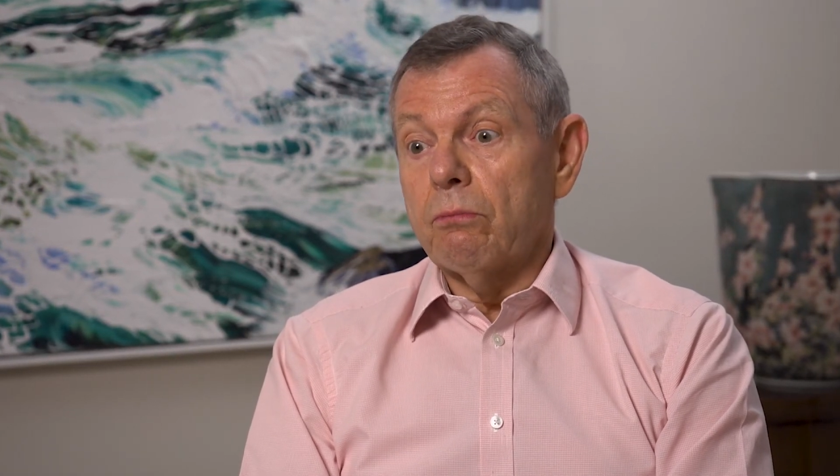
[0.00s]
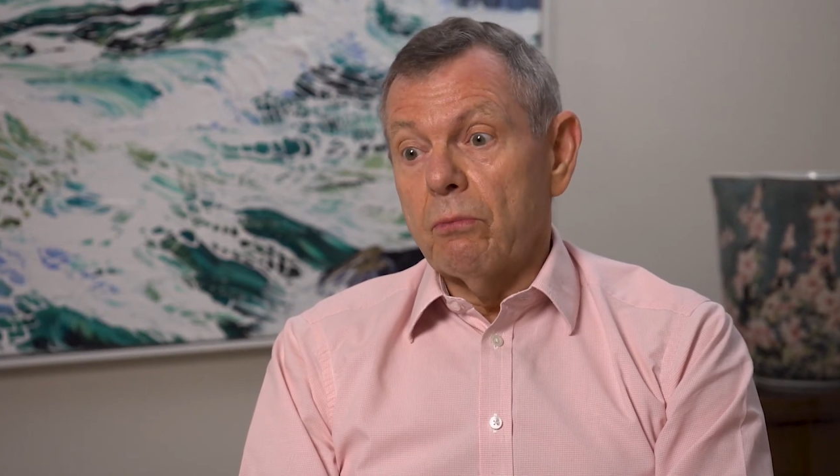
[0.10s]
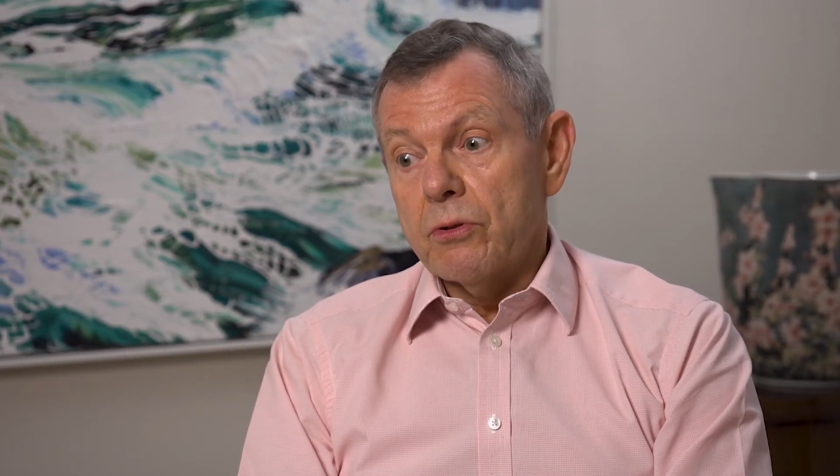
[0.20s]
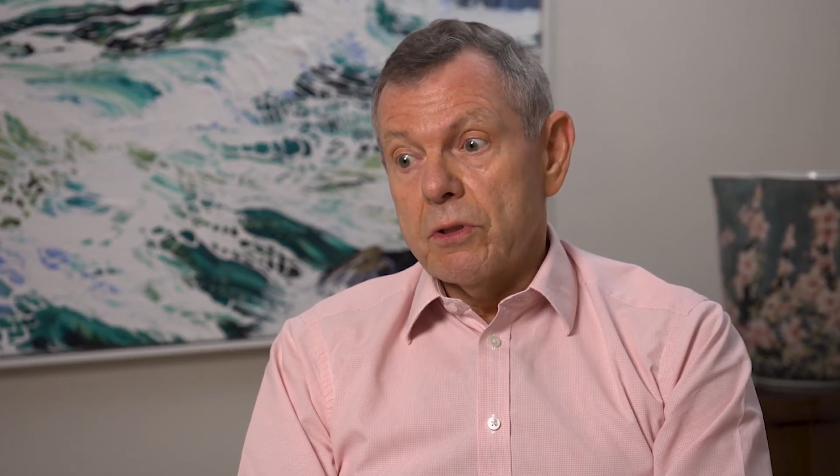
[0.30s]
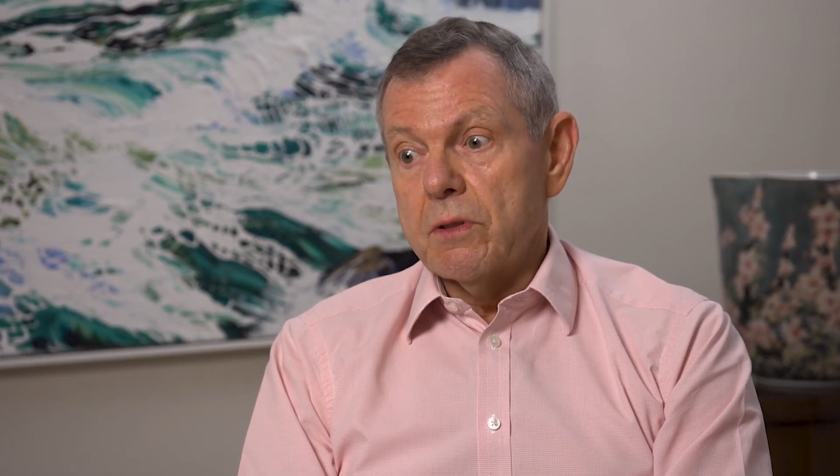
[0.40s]

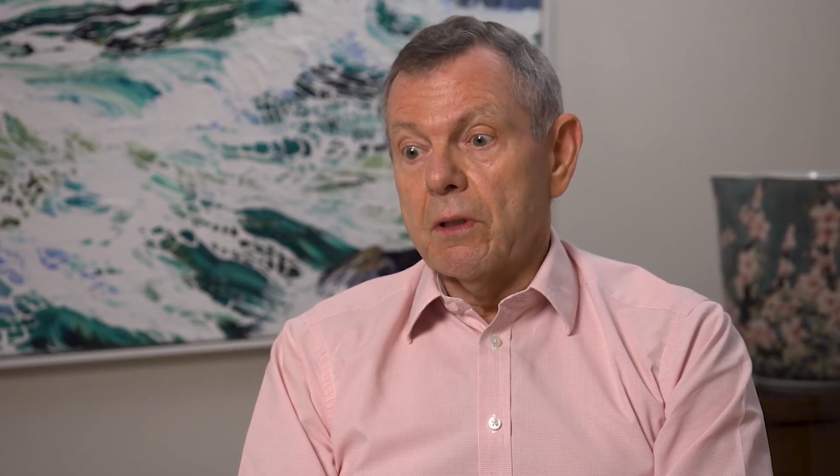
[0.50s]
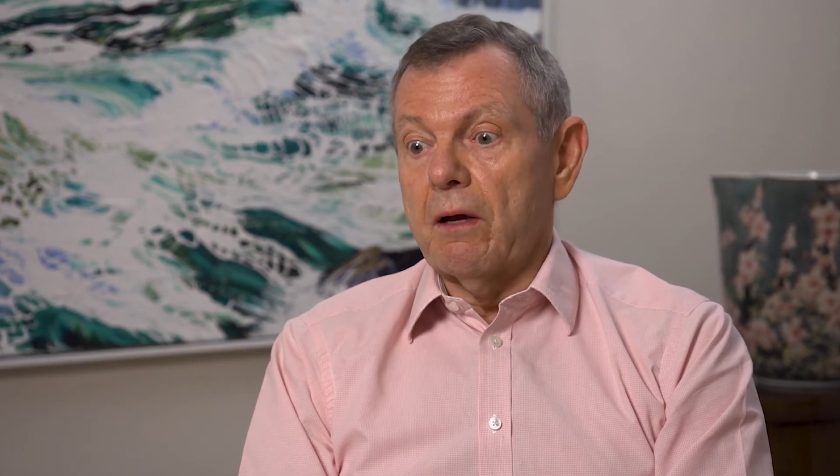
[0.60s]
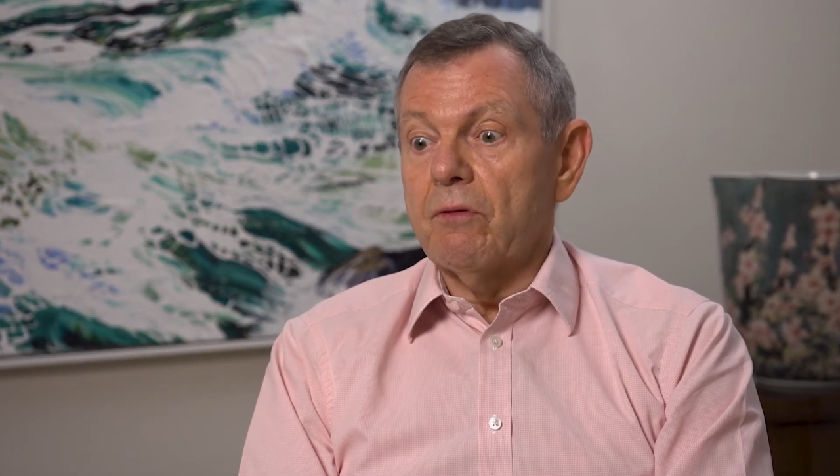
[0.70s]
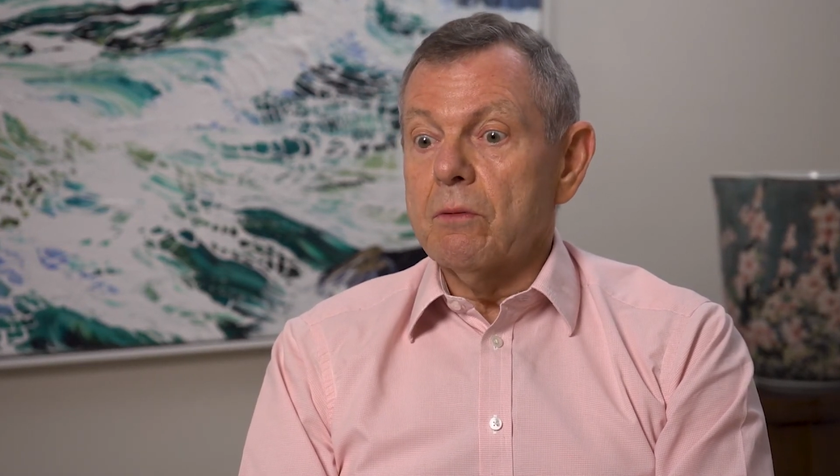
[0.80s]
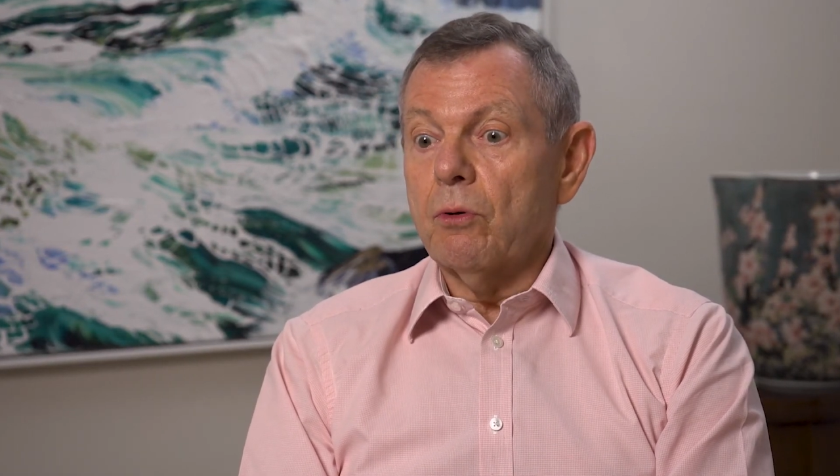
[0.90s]
which is
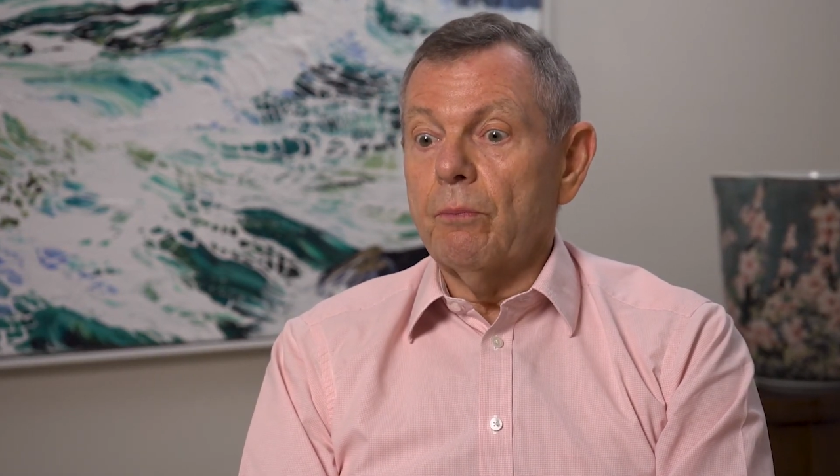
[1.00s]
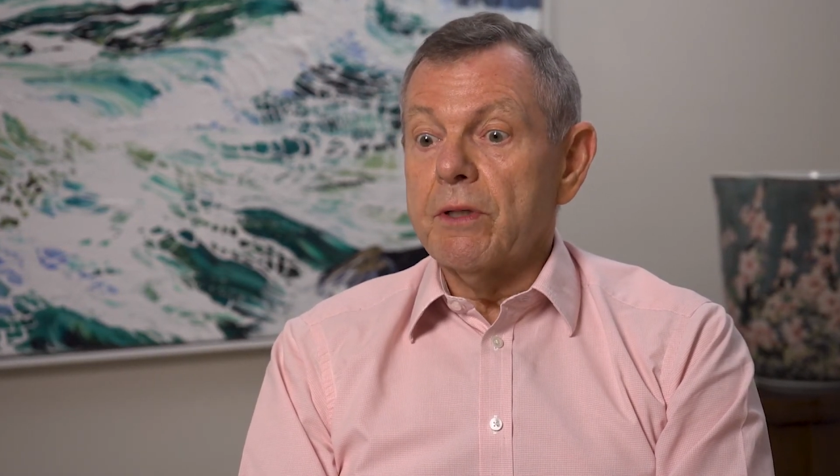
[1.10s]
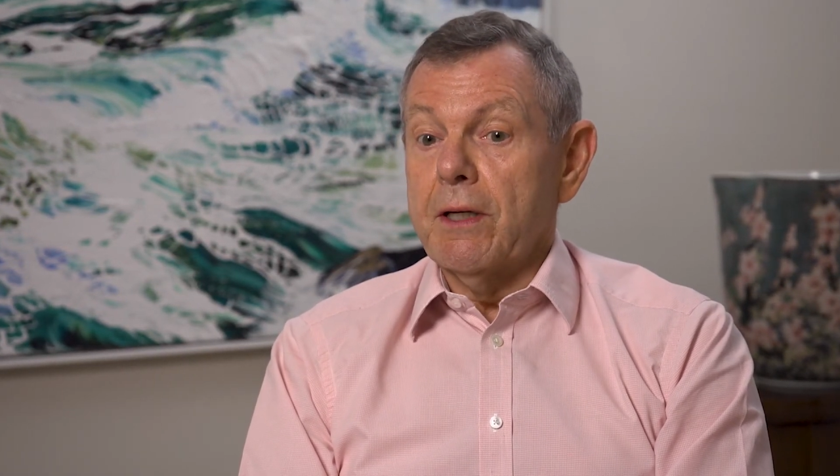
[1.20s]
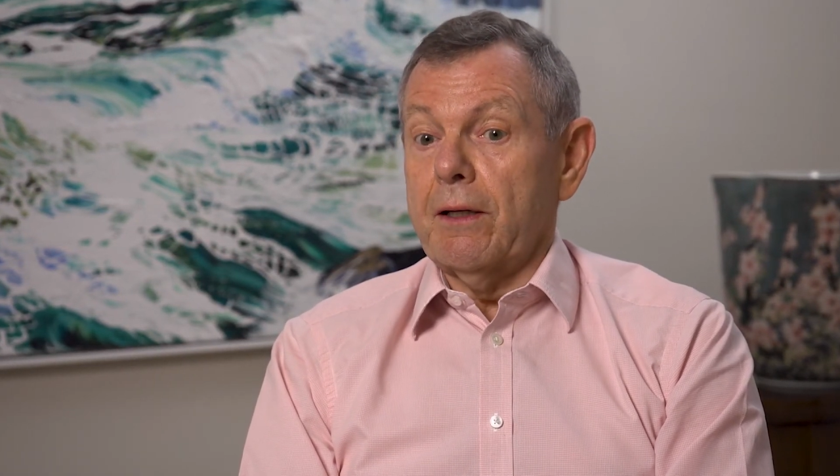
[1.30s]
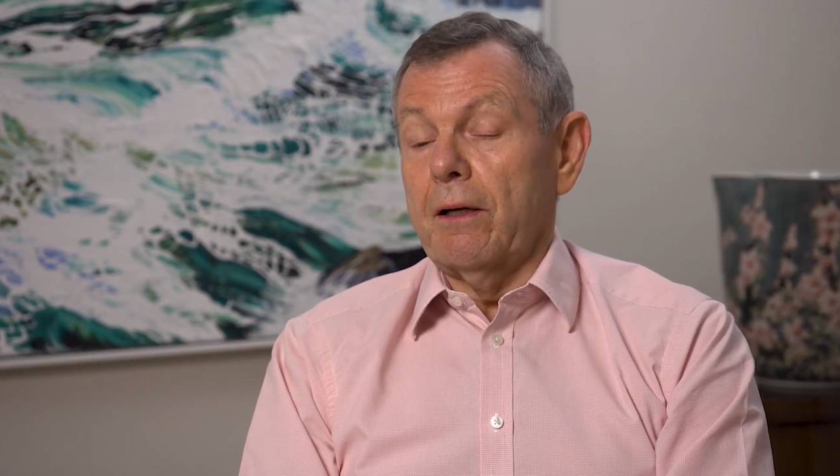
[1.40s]
inevitable,
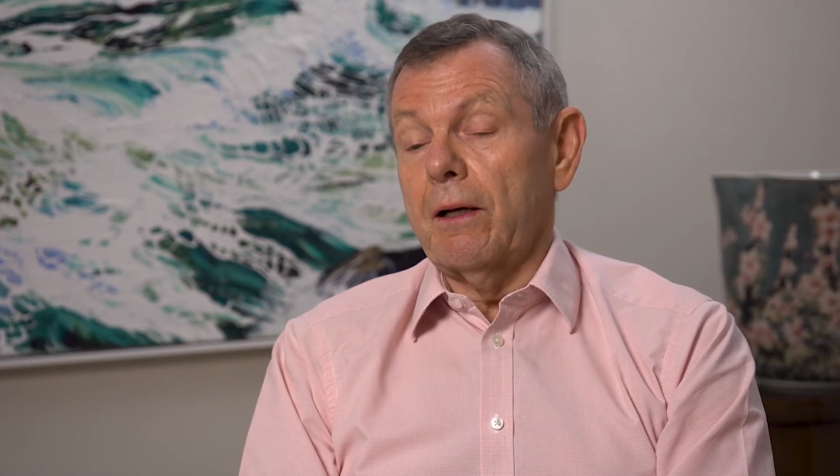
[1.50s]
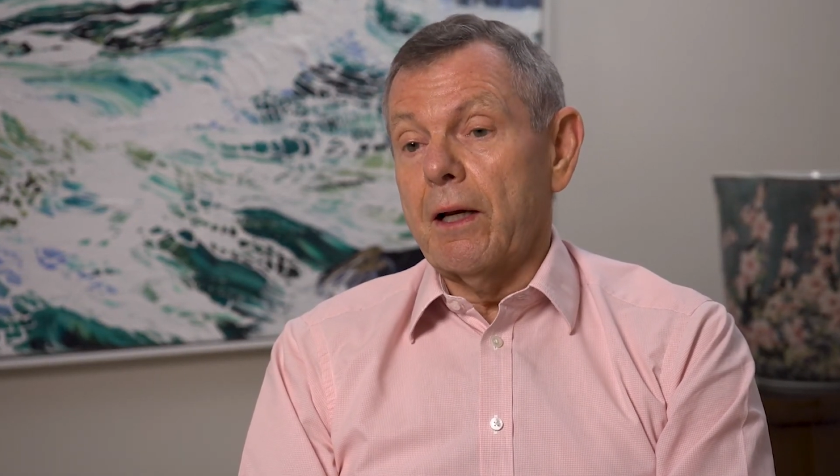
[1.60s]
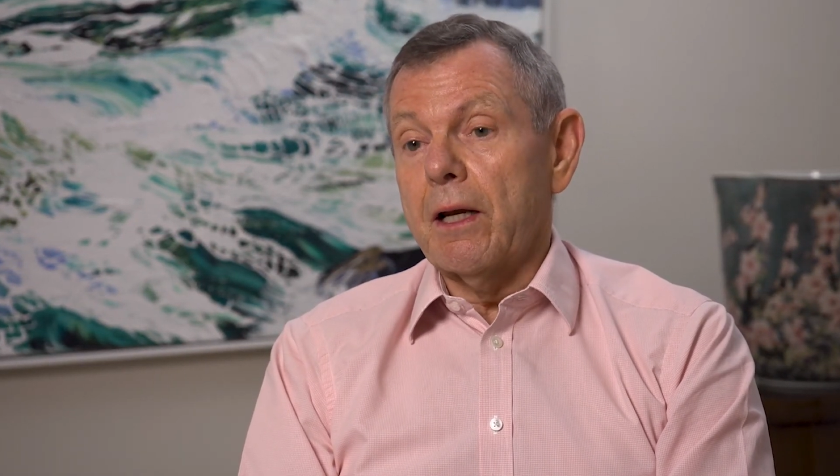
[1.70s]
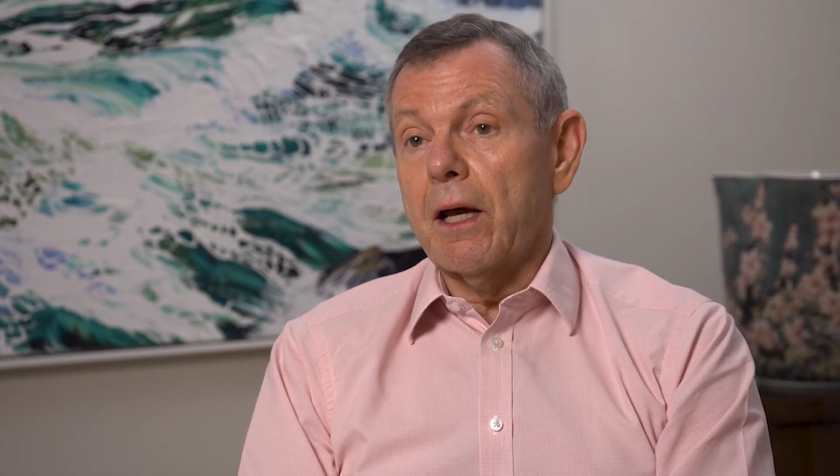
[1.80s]
particularly